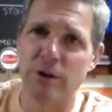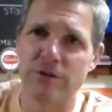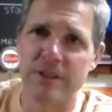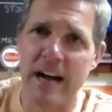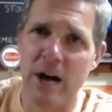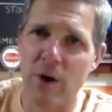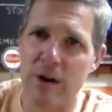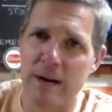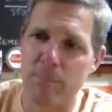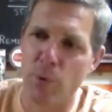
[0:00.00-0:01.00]

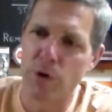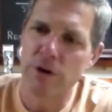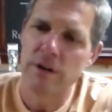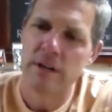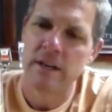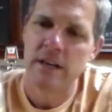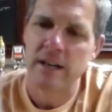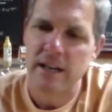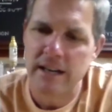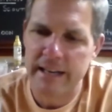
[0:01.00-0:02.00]
style porter.
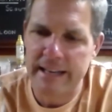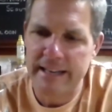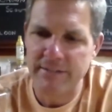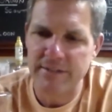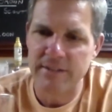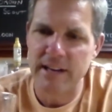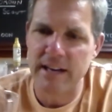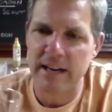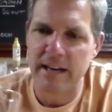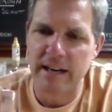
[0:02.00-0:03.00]
It's
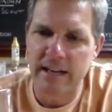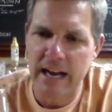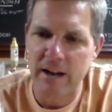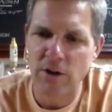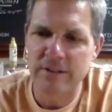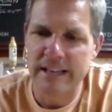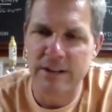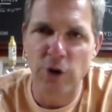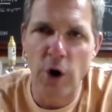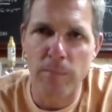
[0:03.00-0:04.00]
kind of looks like a
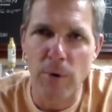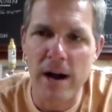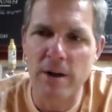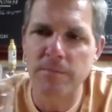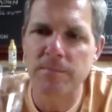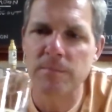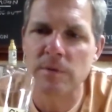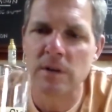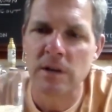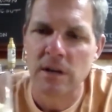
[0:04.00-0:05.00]
dark brown,
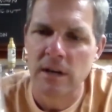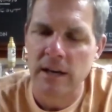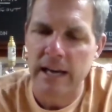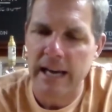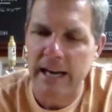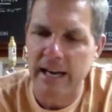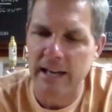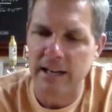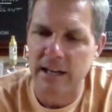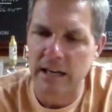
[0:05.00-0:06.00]

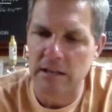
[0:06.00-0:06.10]
and